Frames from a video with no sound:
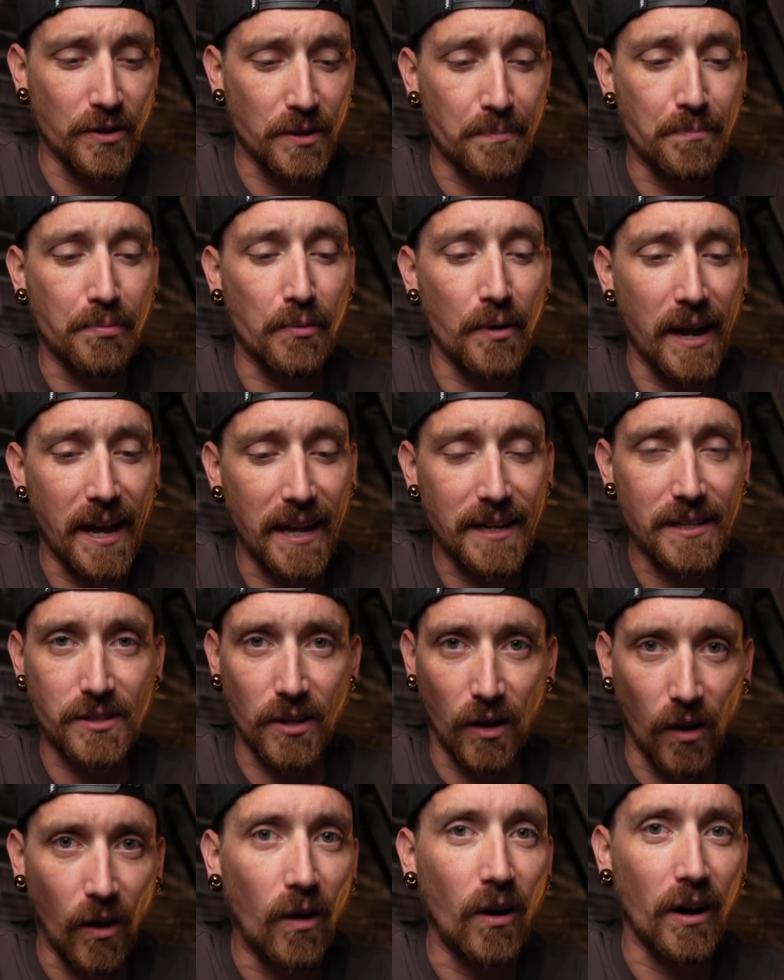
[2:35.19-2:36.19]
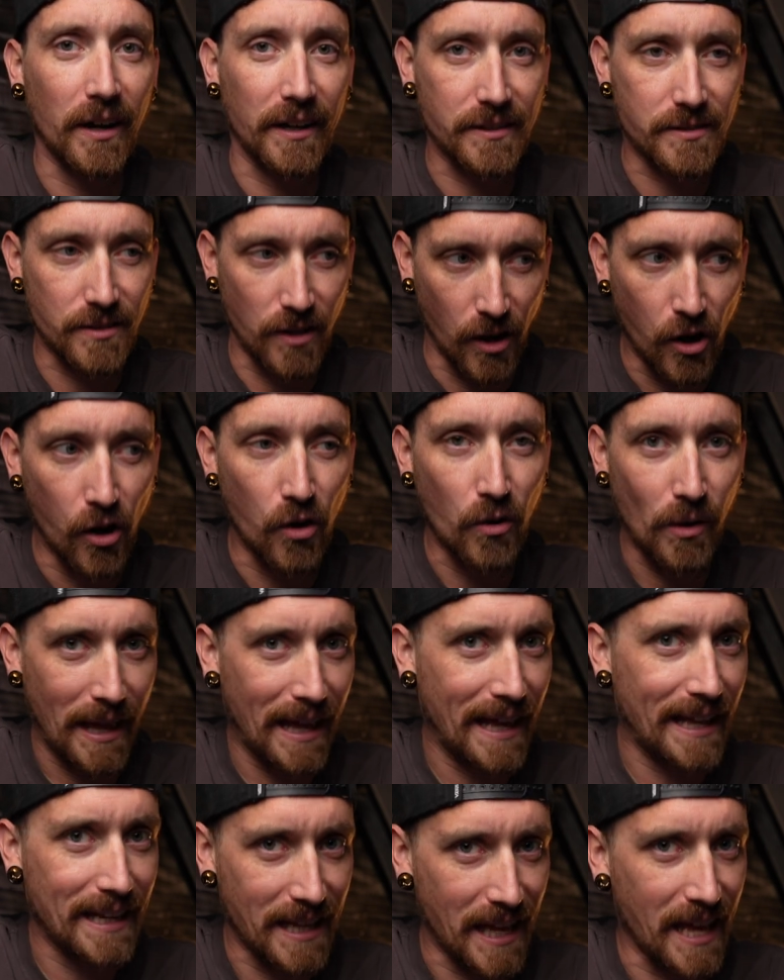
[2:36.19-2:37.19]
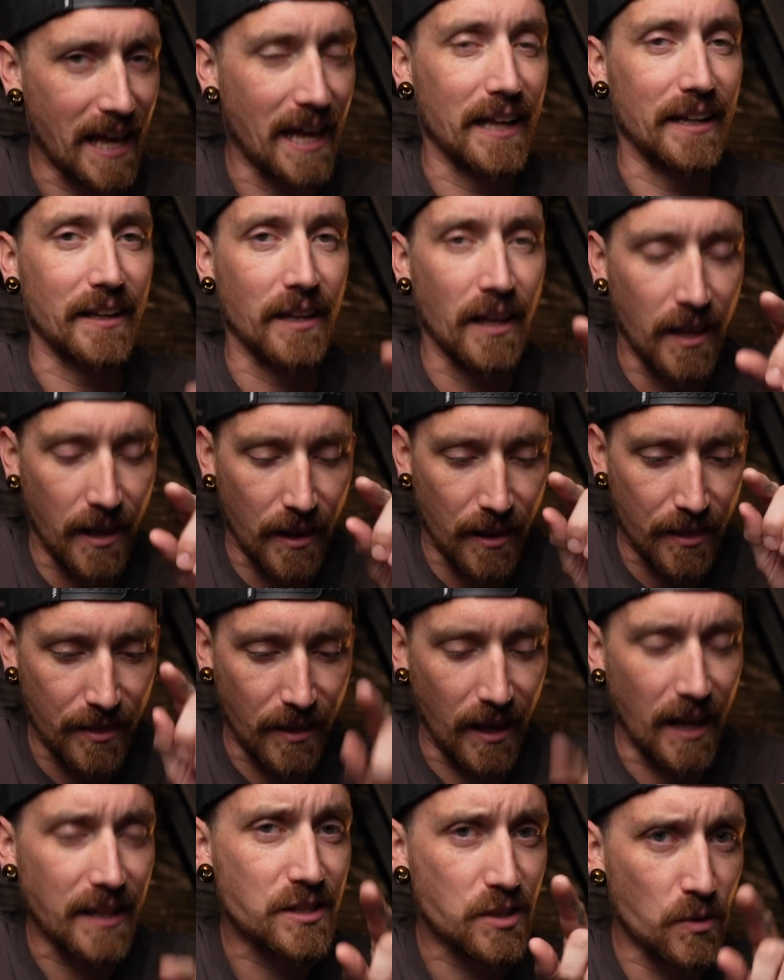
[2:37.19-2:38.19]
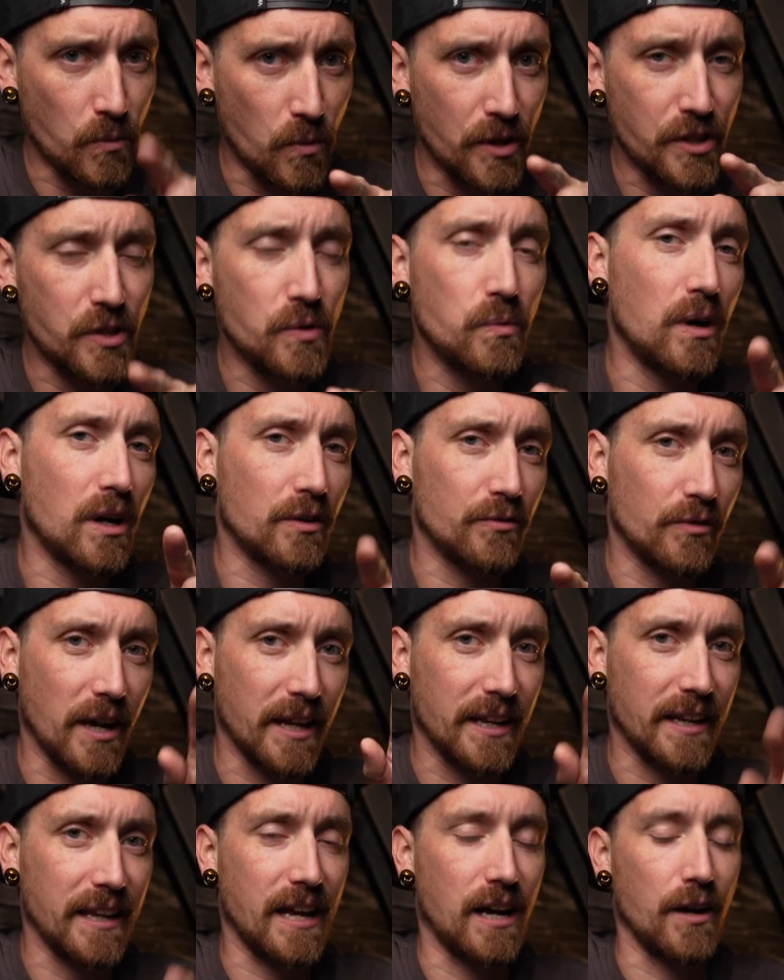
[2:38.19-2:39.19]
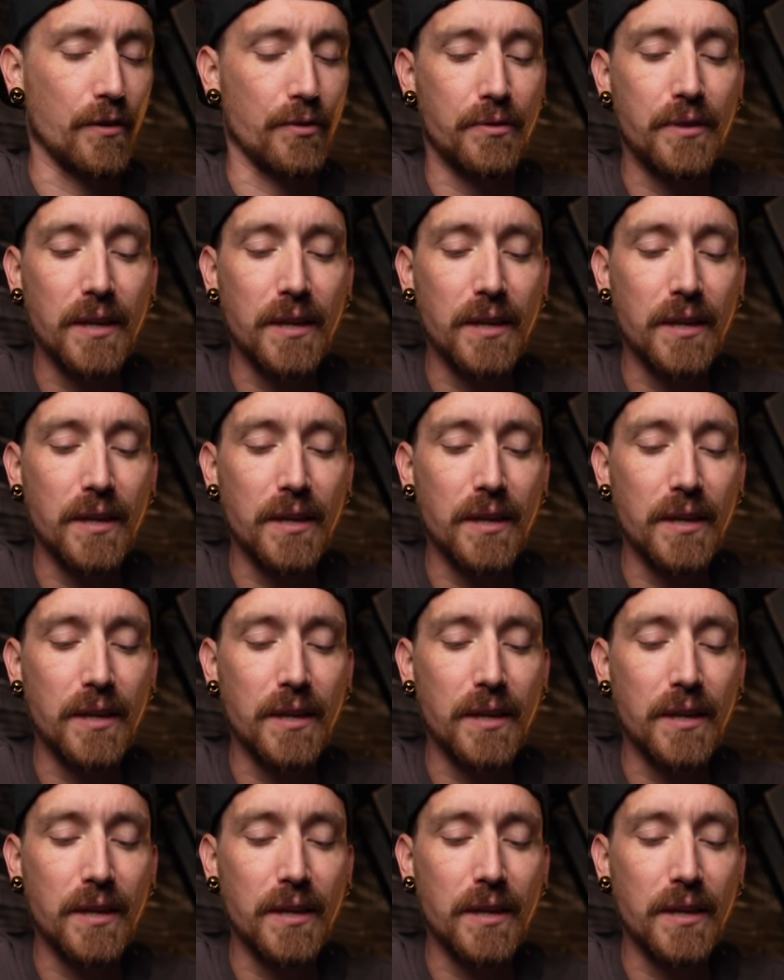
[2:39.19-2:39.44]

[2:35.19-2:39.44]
The brand is On, it's O N N. That's the one you want right now.